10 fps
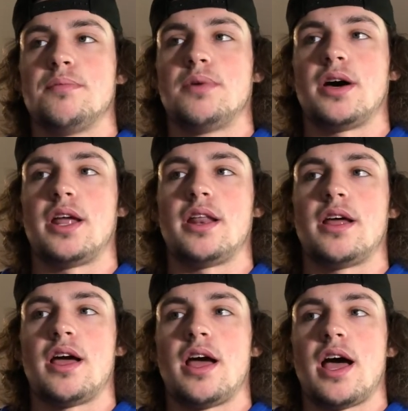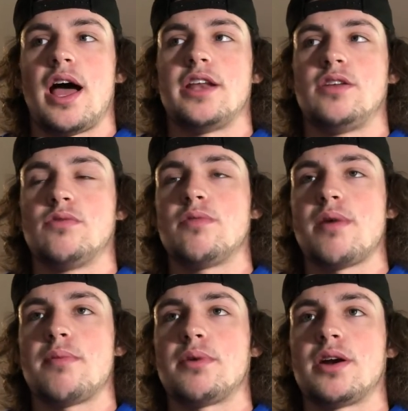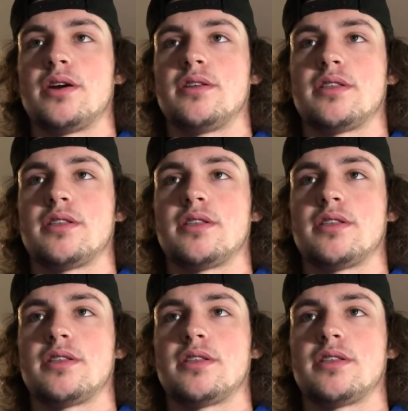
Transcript: but I do remember